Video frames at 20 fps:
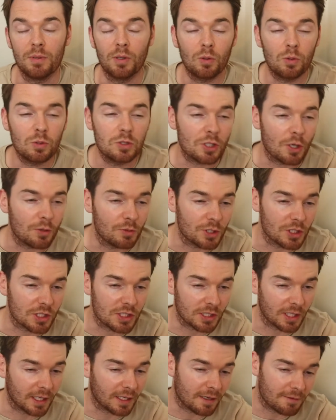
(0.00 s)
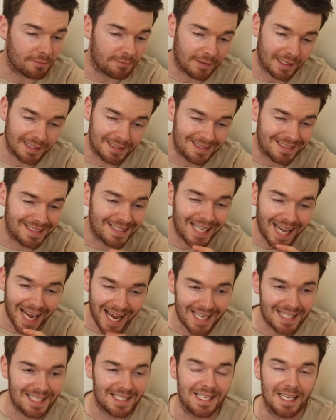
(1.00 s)
but also just like a
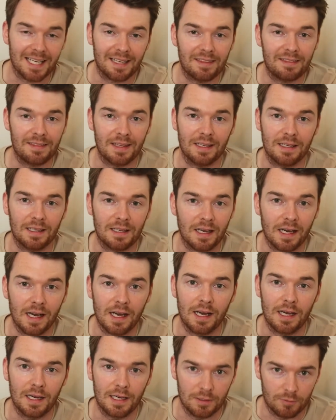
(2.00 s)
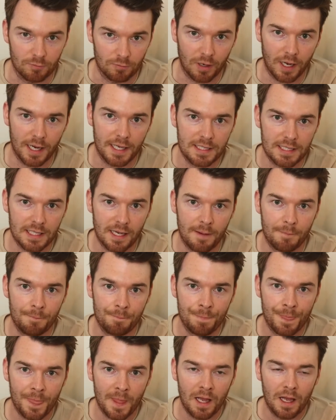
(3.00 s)
fantastic thinker and writer.
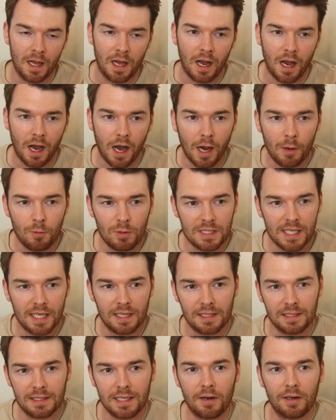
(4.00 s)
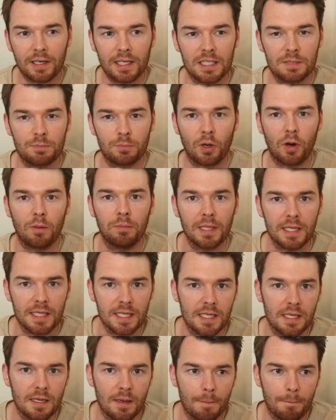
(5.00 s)
I would say that Derek is
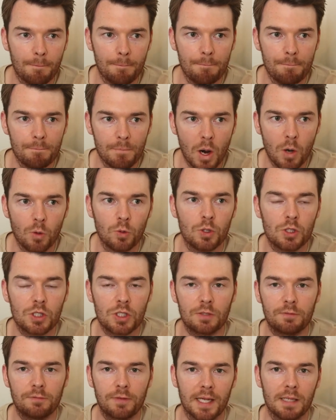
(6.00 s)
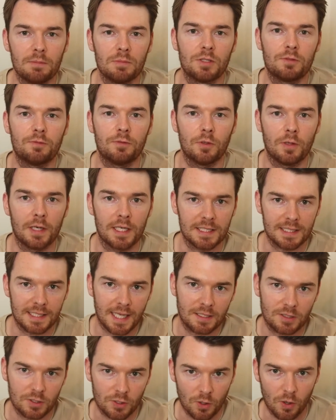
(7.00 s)
probably most famous for his
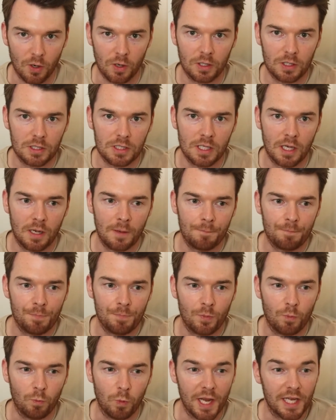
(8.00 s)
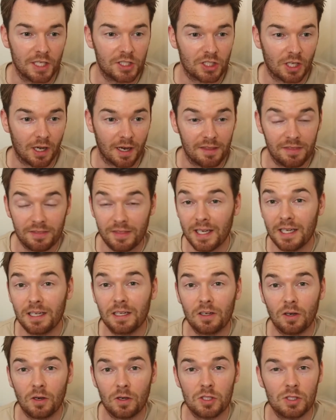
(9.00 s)
TED Talks, which I
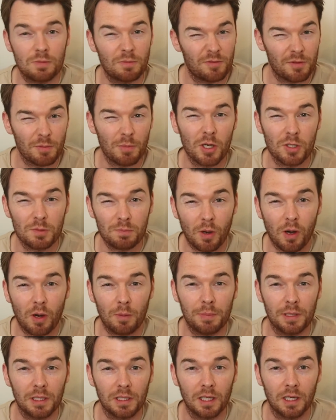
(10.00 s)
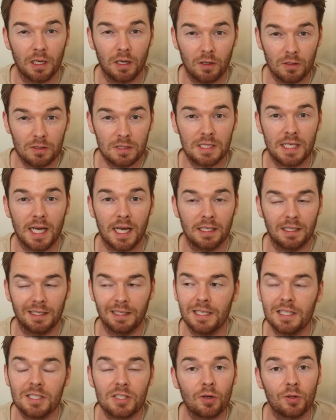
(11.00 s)
think are some of the most popular on TED,
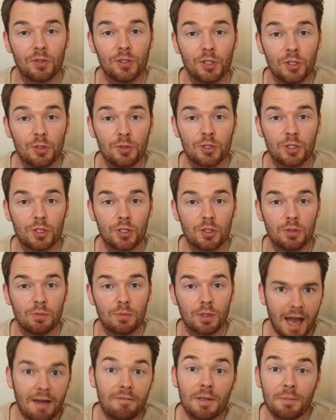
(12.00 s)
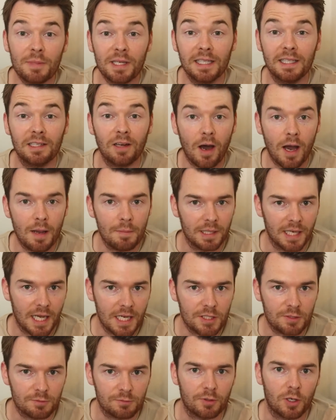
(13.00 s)
at least on YouTube. Having been in
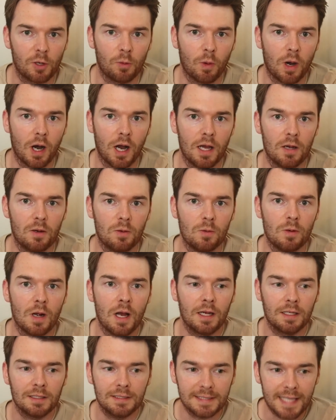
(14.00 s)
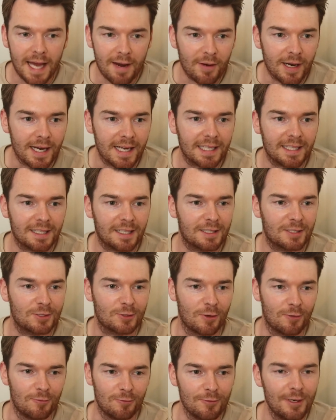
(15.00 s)
hibernation for a while, Derek
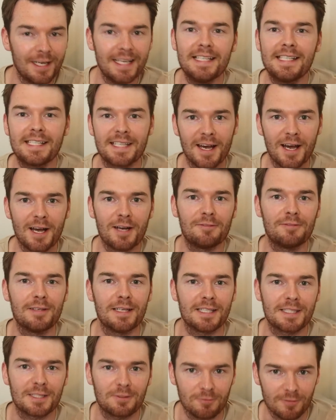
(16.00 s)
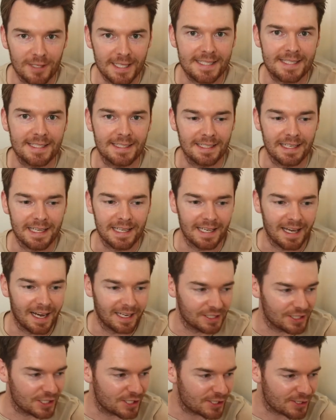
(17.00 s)
sort of resurfaced recently
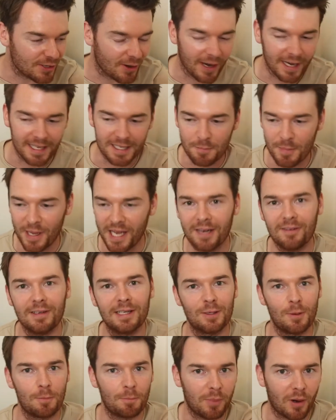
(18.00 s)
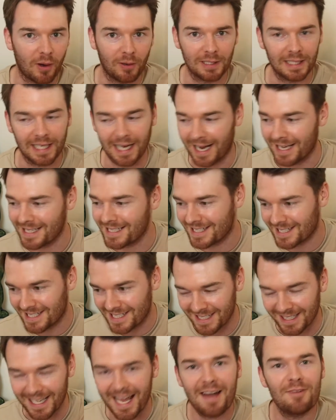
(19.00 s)
and just started appearing on
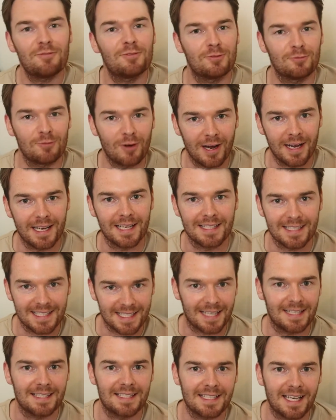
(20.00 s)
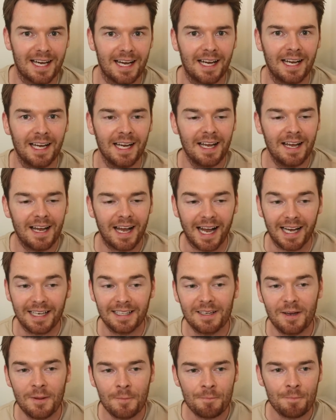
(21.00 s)
podcasts left, right and centre.
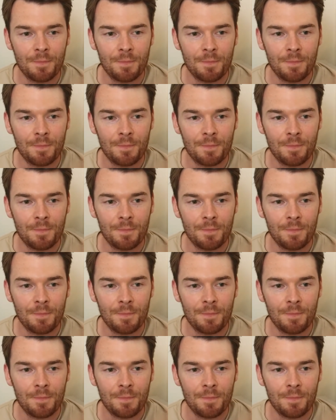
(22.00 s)
And